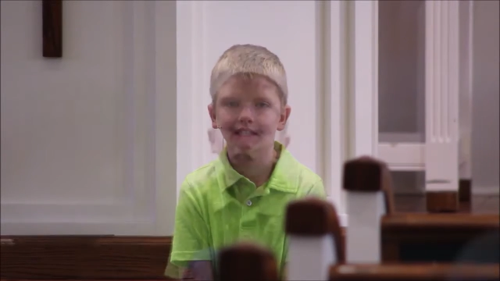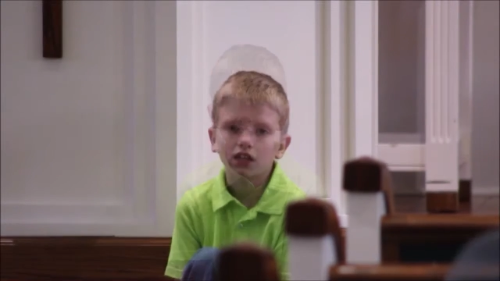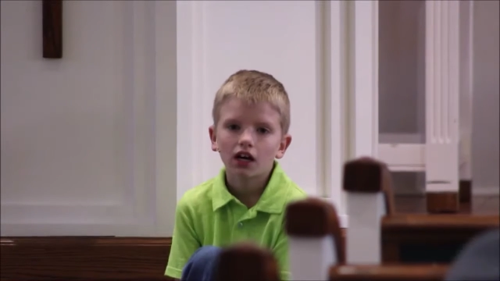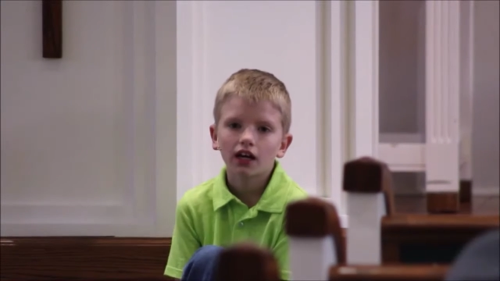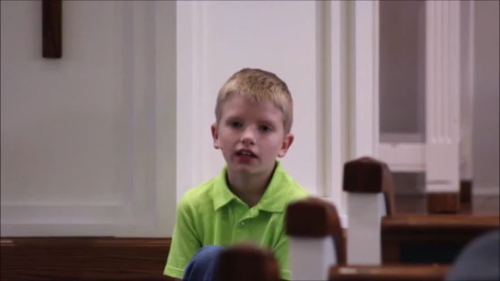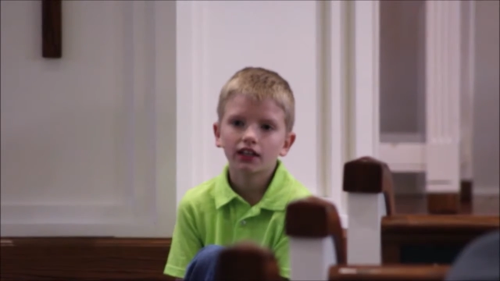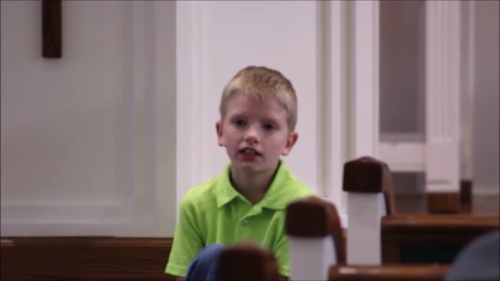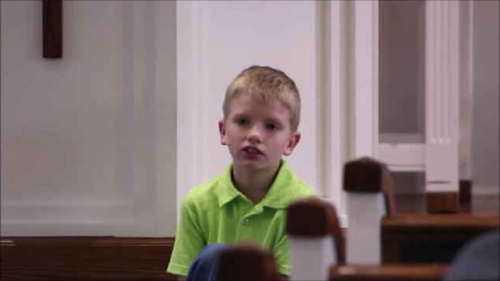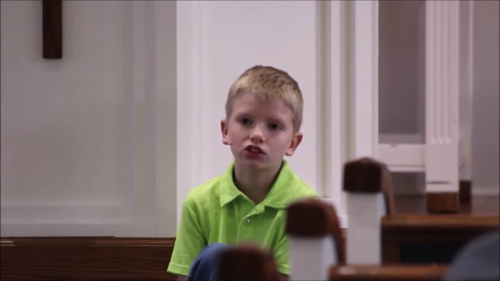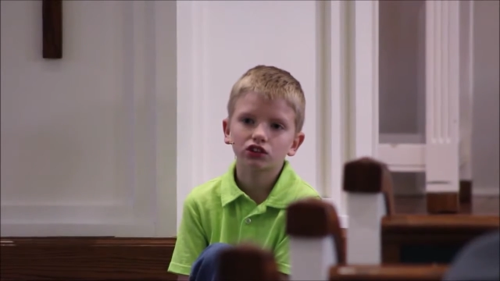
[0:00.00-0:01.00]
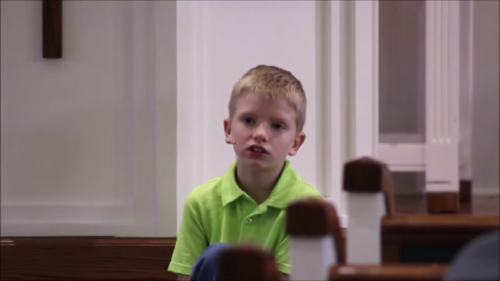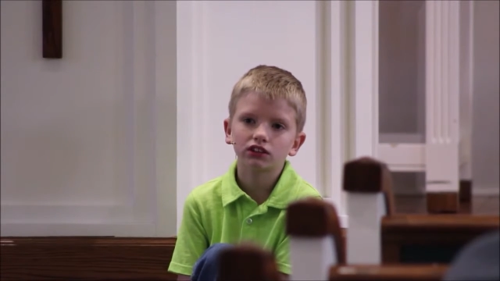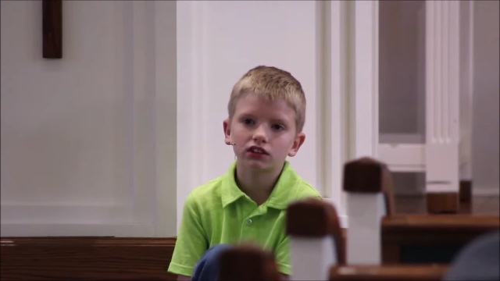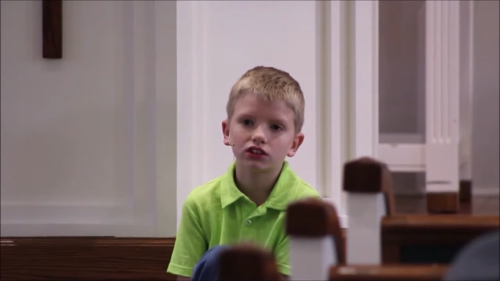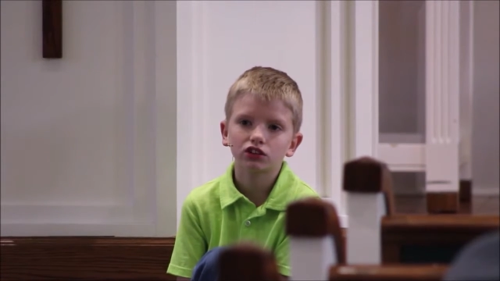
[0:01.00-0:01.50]
And I asked
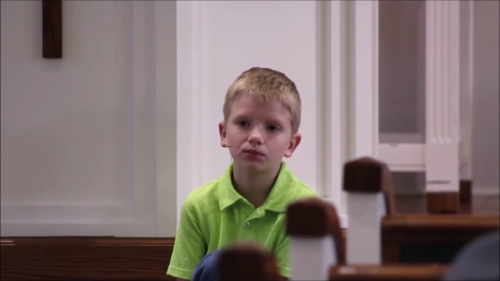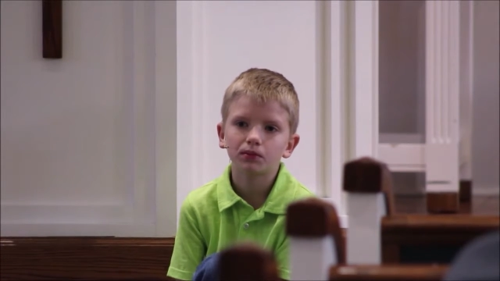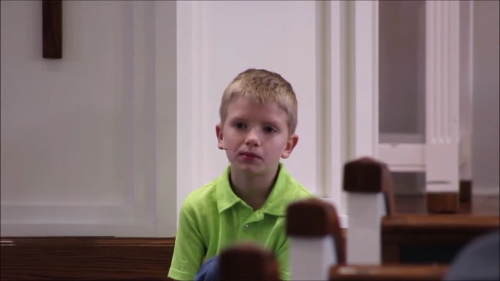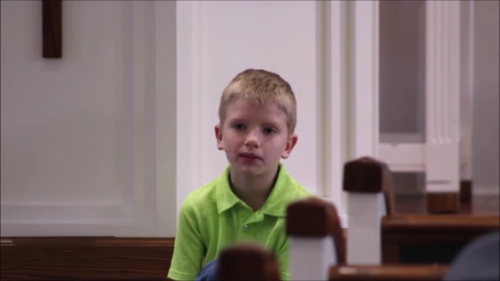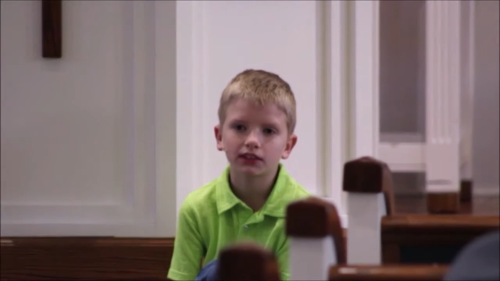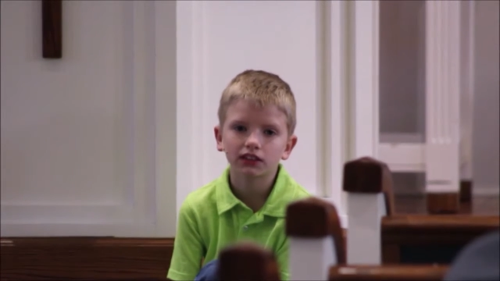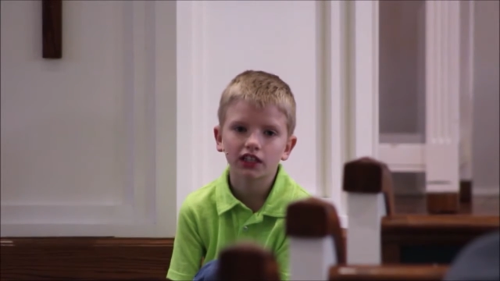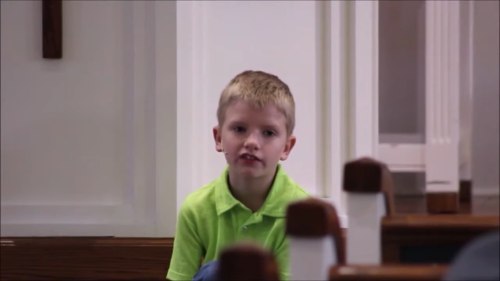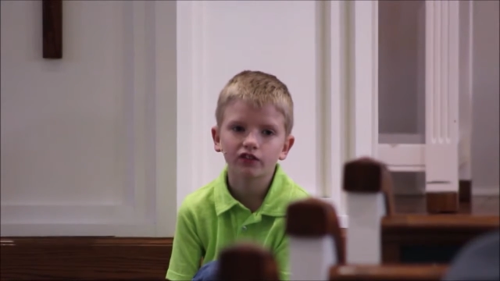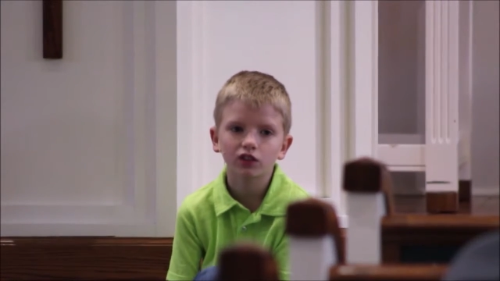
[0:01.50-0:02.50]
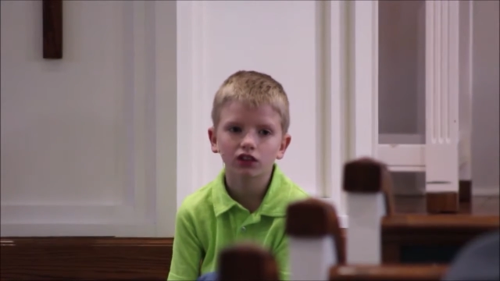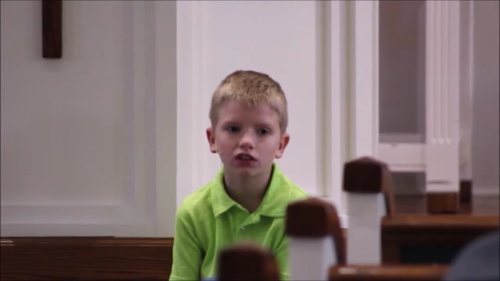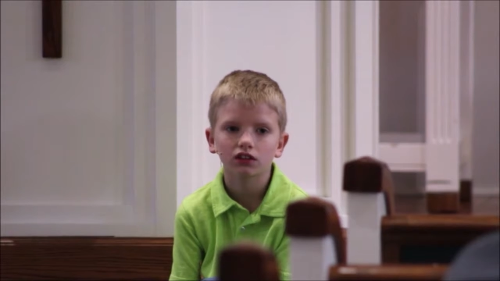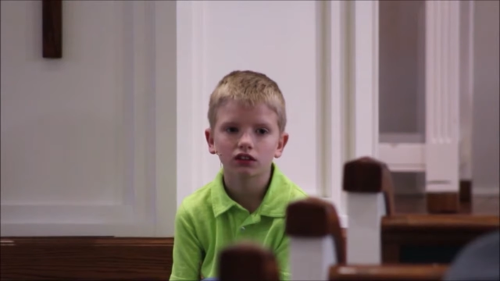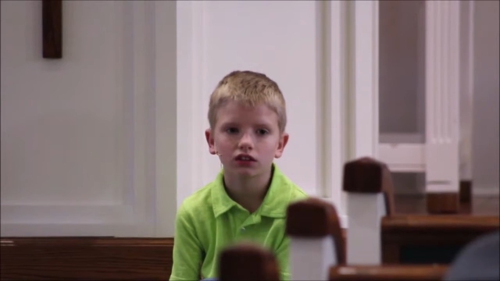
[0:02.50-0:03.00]
Jesus to be my
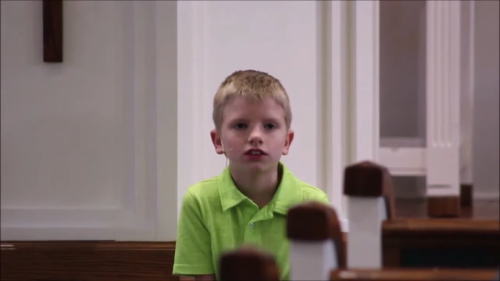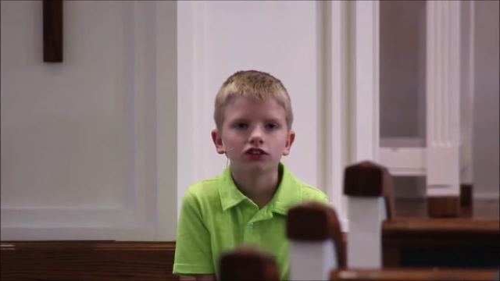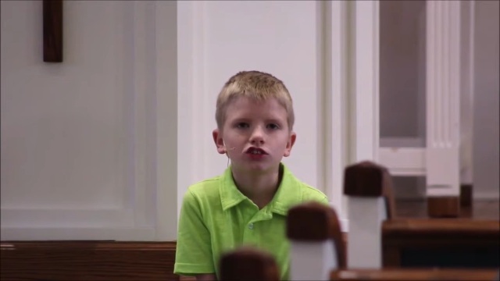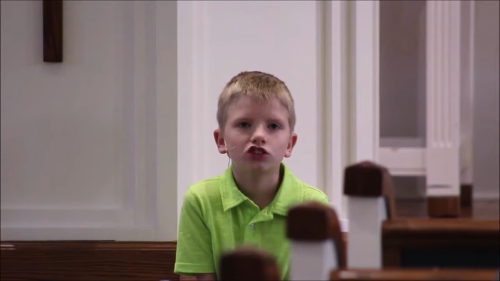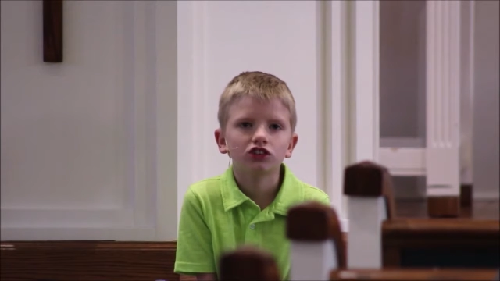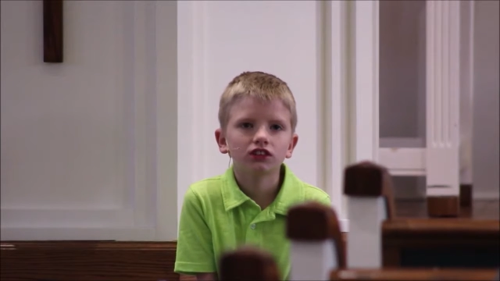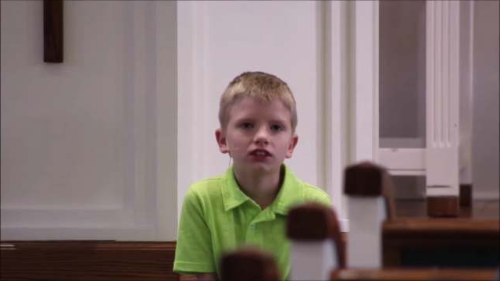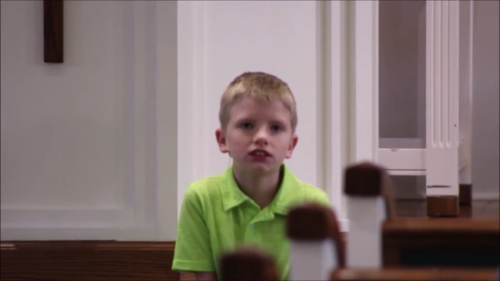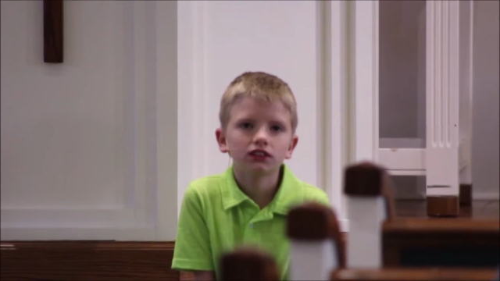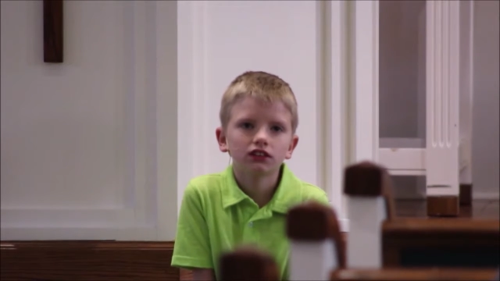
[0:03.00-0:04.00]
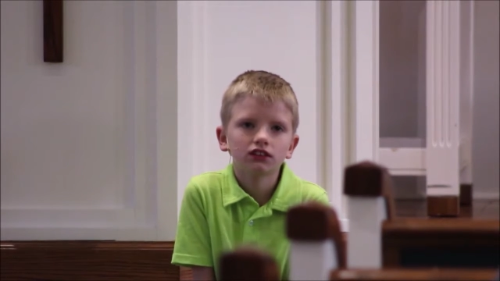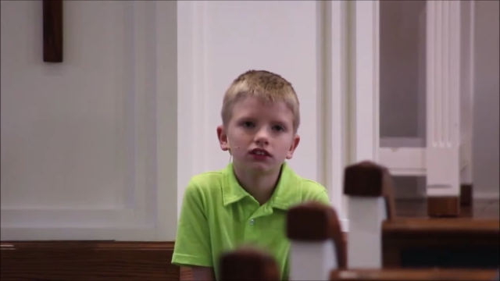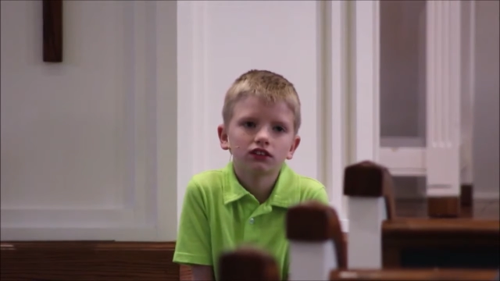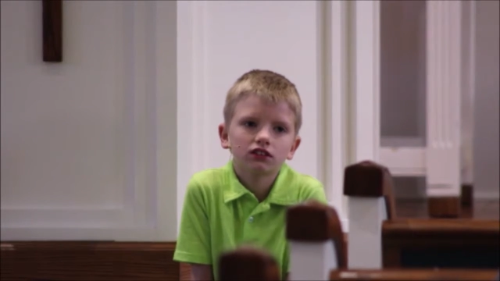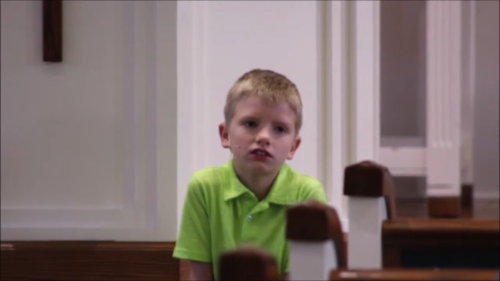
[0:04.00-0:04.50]
Savior. Jesus
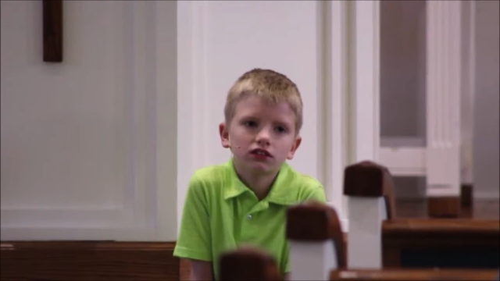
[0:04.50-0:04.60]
